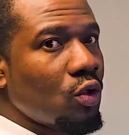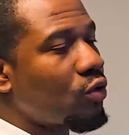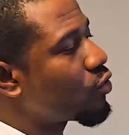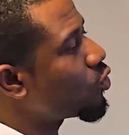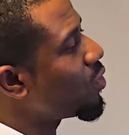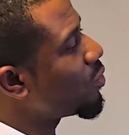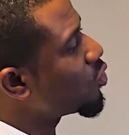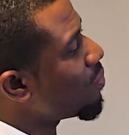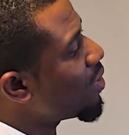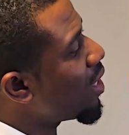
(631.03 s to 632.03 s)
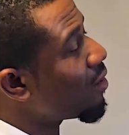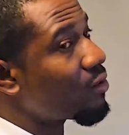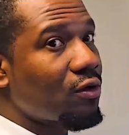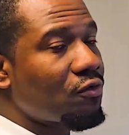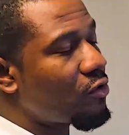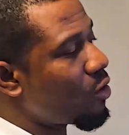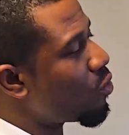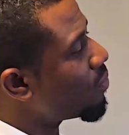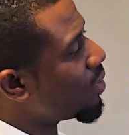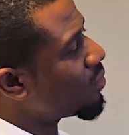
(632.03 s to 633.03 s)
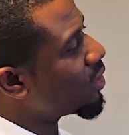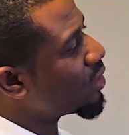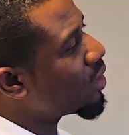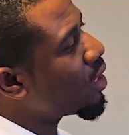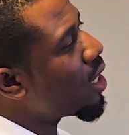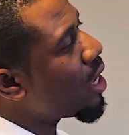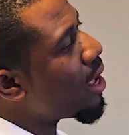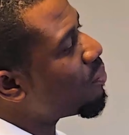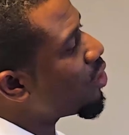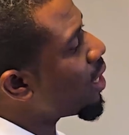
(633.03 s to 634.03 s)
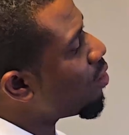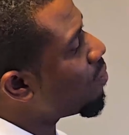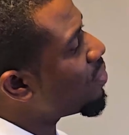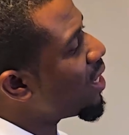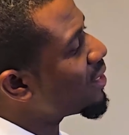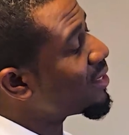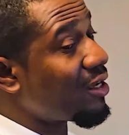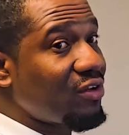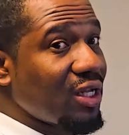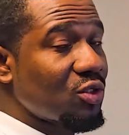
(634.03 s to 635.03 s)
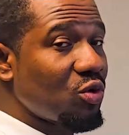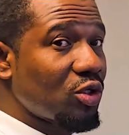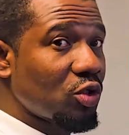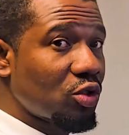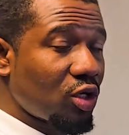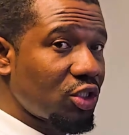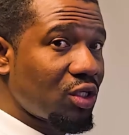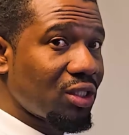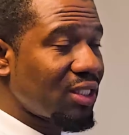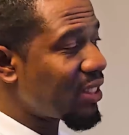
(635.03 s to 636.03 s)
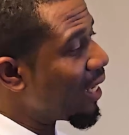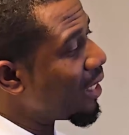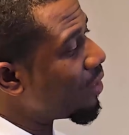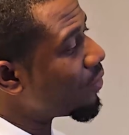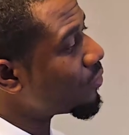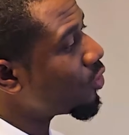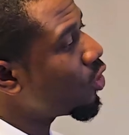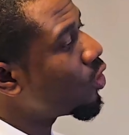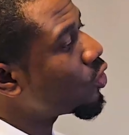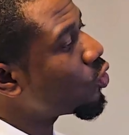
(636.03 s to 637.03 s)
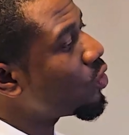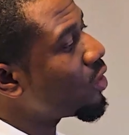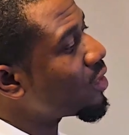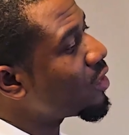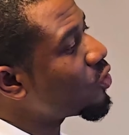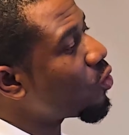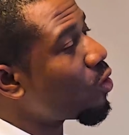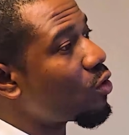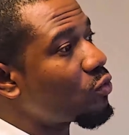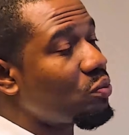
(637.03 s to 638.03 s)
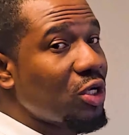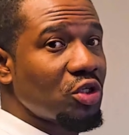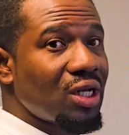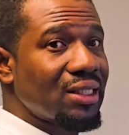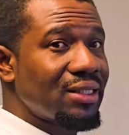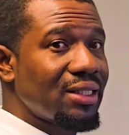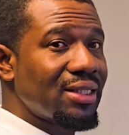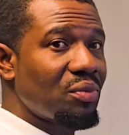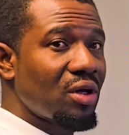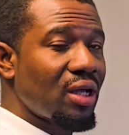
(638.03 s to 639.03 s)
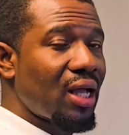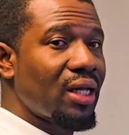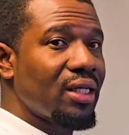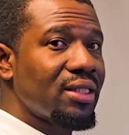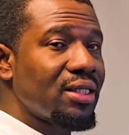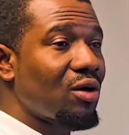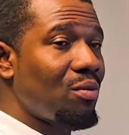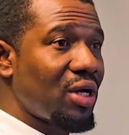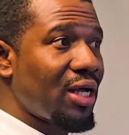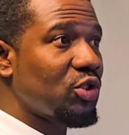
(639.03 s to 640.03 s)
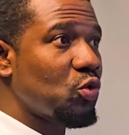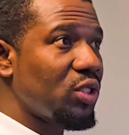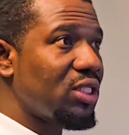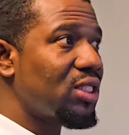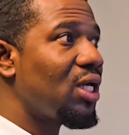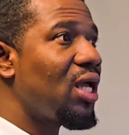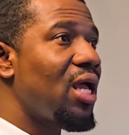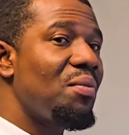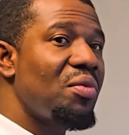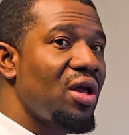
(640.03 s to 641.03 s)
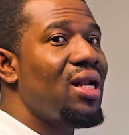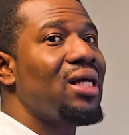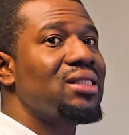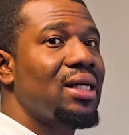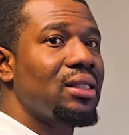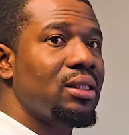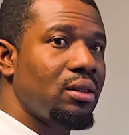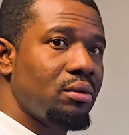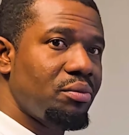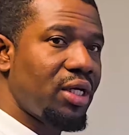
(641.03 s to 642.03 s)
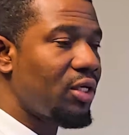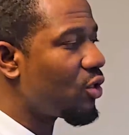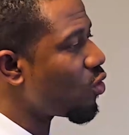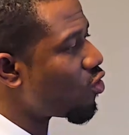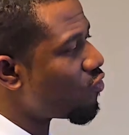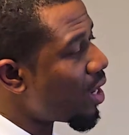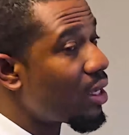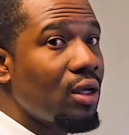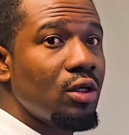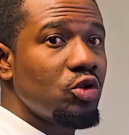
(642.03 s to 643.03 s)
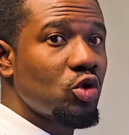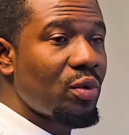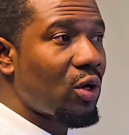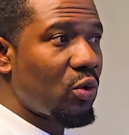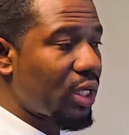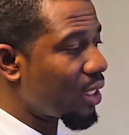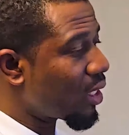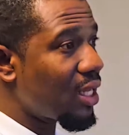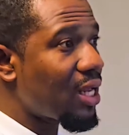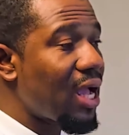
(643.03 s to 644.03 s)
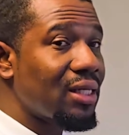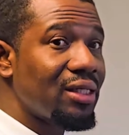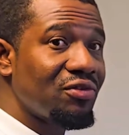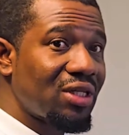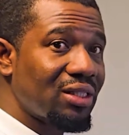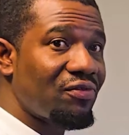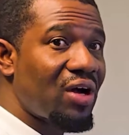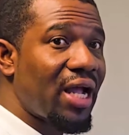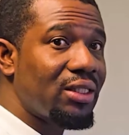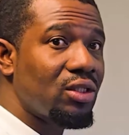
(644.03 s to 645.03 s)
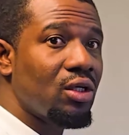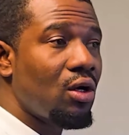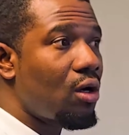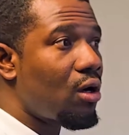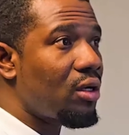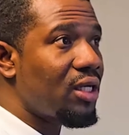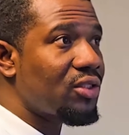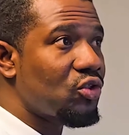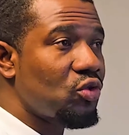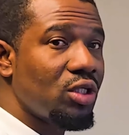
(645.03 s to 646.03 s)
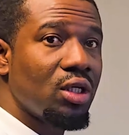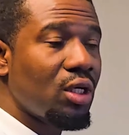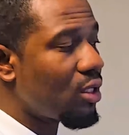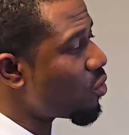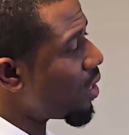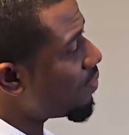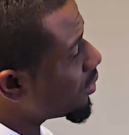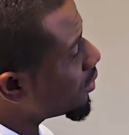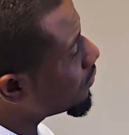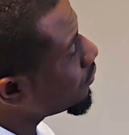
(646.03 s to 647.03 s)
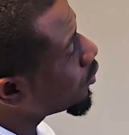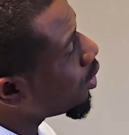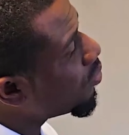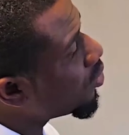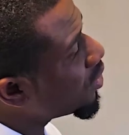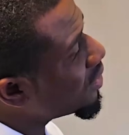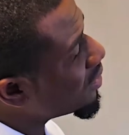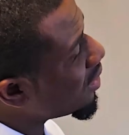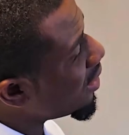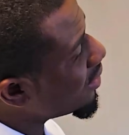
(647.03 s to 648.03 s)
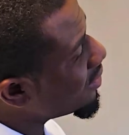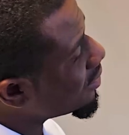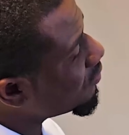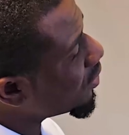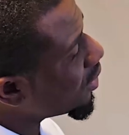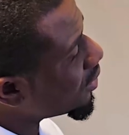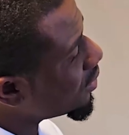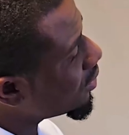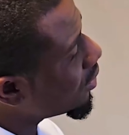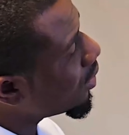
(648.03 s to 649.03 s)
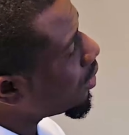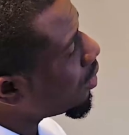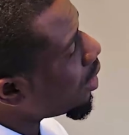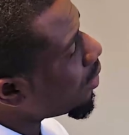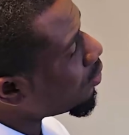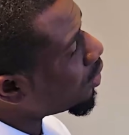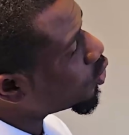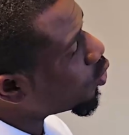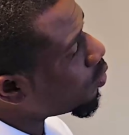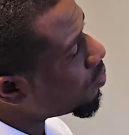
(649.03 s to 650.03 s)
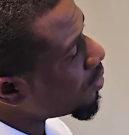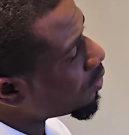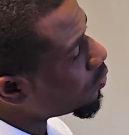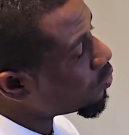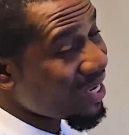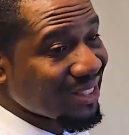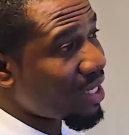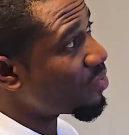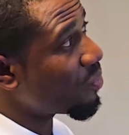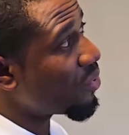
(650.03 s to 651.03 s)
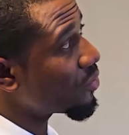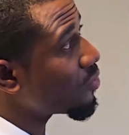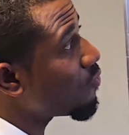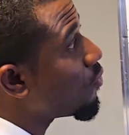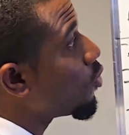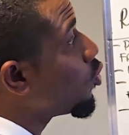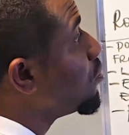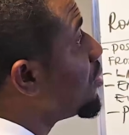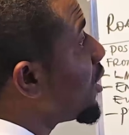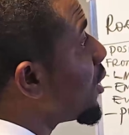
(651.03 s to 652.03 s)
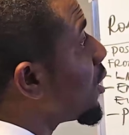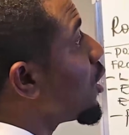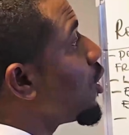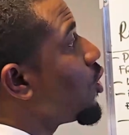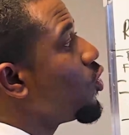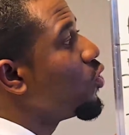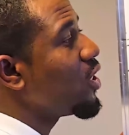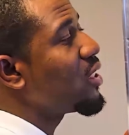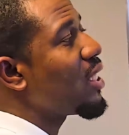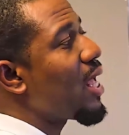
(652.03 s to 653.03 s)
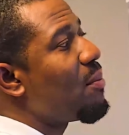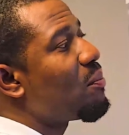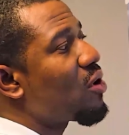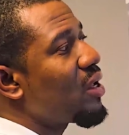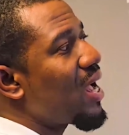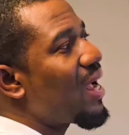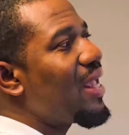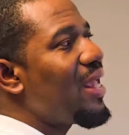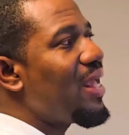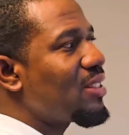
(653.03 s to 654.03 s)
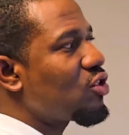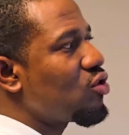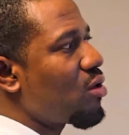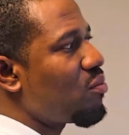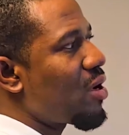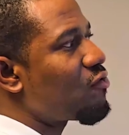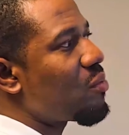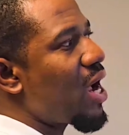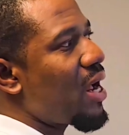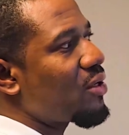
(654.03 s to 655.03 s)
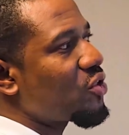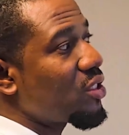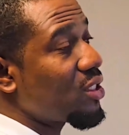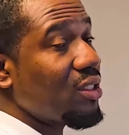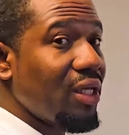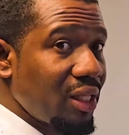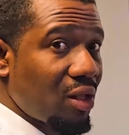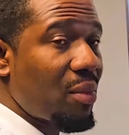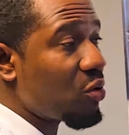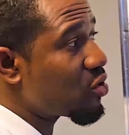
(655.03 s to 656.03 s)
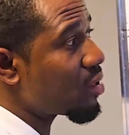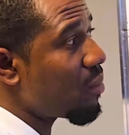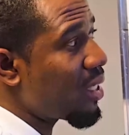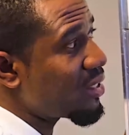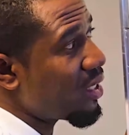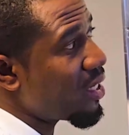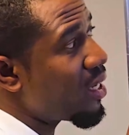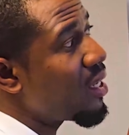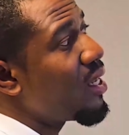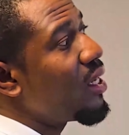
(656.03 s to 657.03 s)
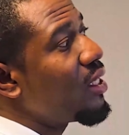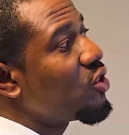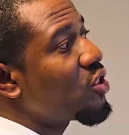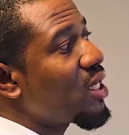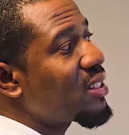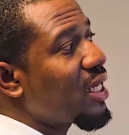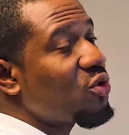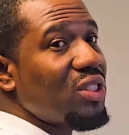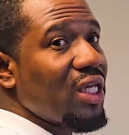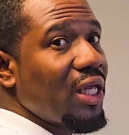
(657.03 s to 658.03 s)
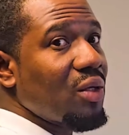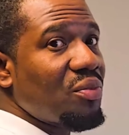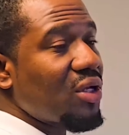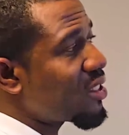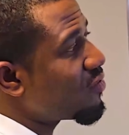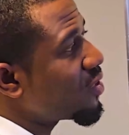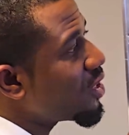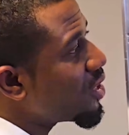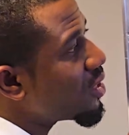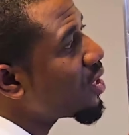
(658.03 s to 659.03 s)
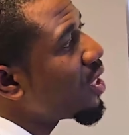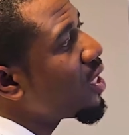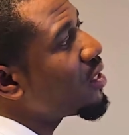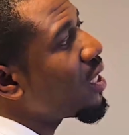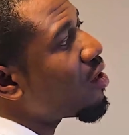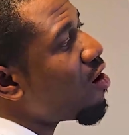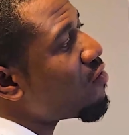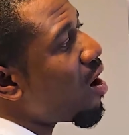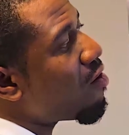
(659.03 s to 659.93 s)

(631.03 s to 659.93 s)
to be able to apply for your work permit. Employer compliance evidence, we also touched on this earlier on. So they need to make sure that this employer is in compliance with employer that can bring you over to come and work in Canada, and they've certified all necessary requirements. Police clearance certificate and also medical exam report. For Road B, you need employer A's number from IRCC. The number we talked about earlier is usually starts with A plus 7 digits, then offer of